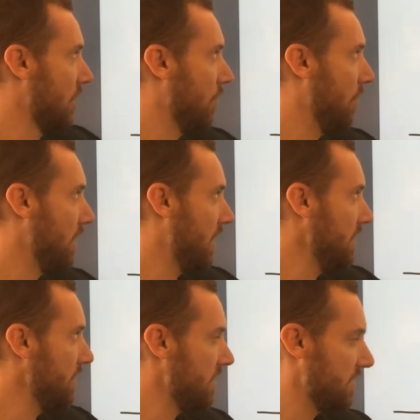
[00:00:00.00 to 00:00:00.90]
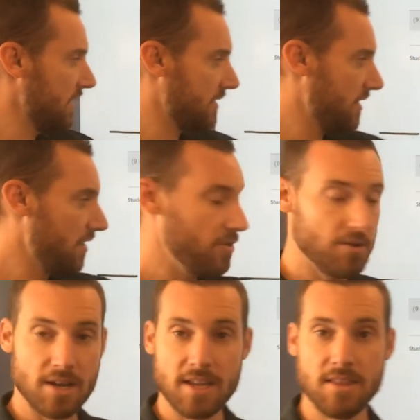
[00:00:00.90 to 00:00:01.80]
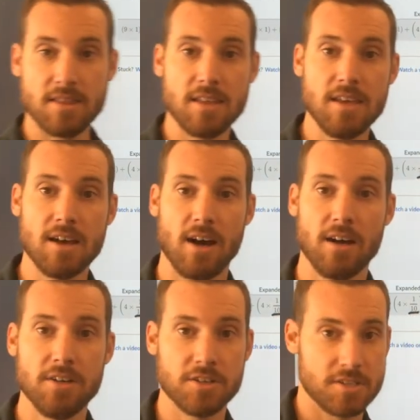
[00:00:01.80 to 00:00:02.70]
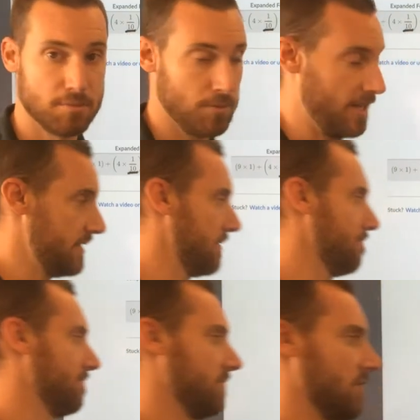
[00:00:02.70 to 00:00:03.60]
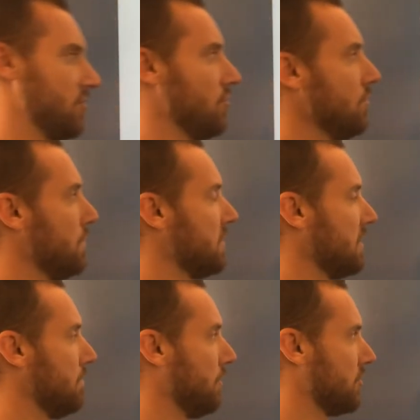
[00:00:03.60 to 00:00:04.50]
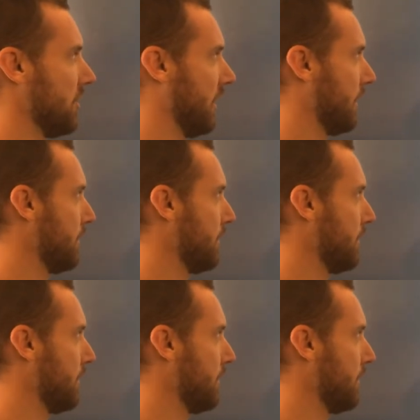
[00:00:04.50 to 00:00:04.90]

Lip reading: 100th, that's going to go in the hundredths place. Super simple trick.